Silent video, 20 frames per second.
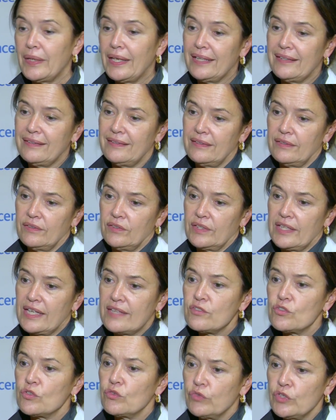and the
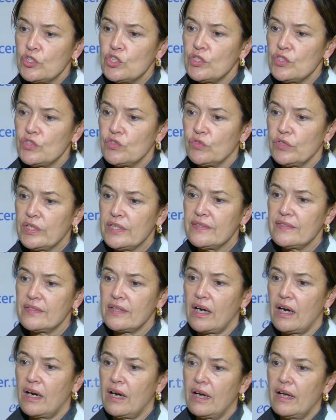cancer registries
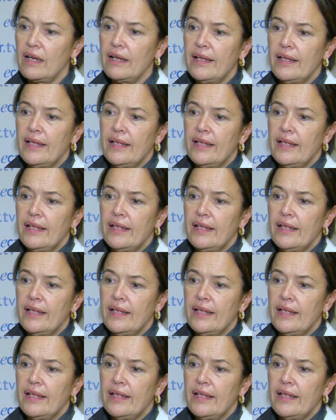are